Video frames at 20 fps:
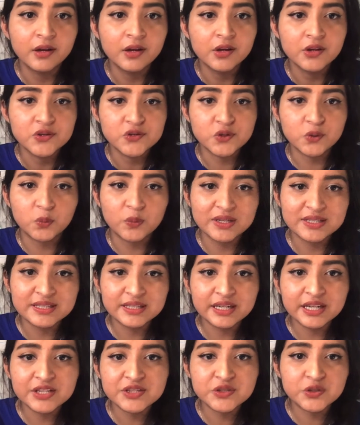So what did
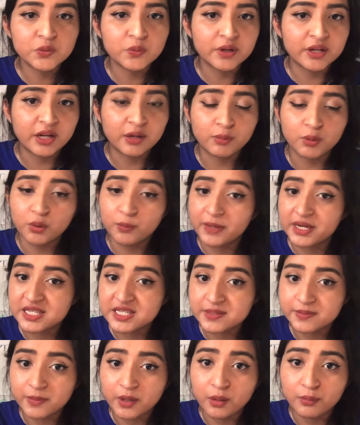I do when I wrote my
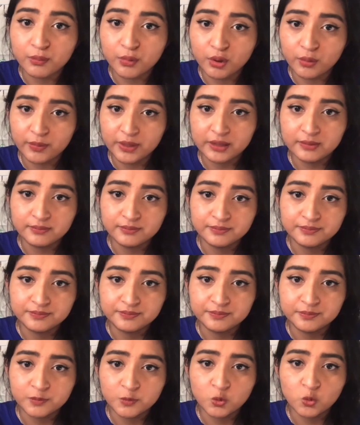small moment?
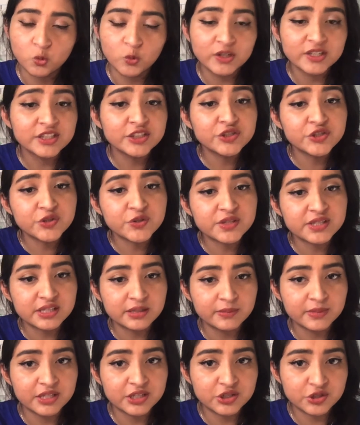What did you see
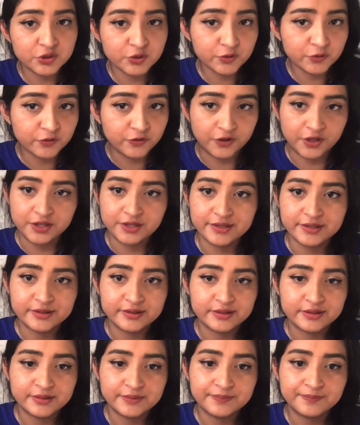me do
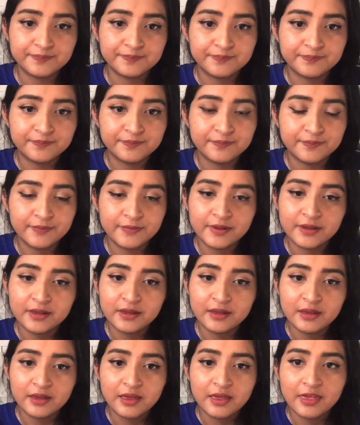first?
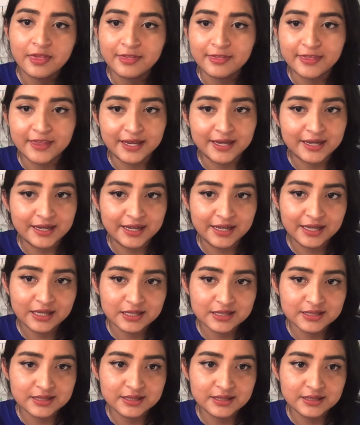Then
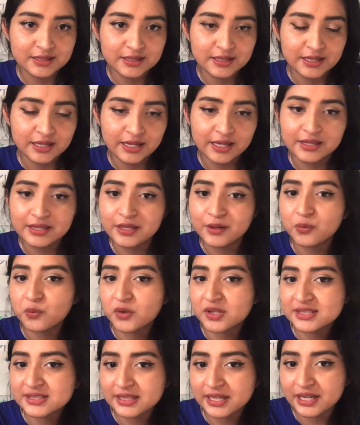next? And then what
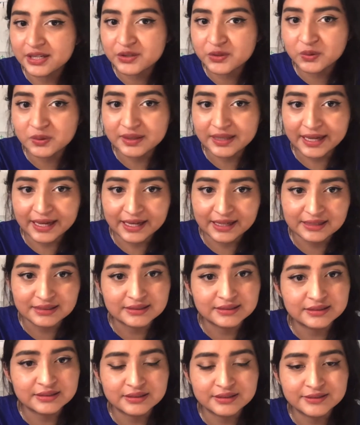did I do
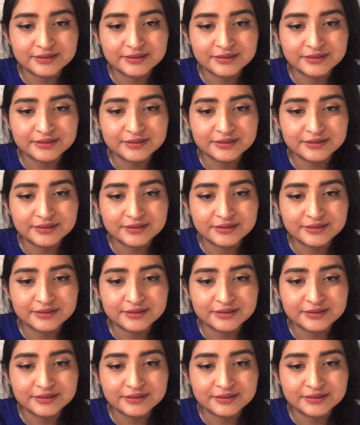last?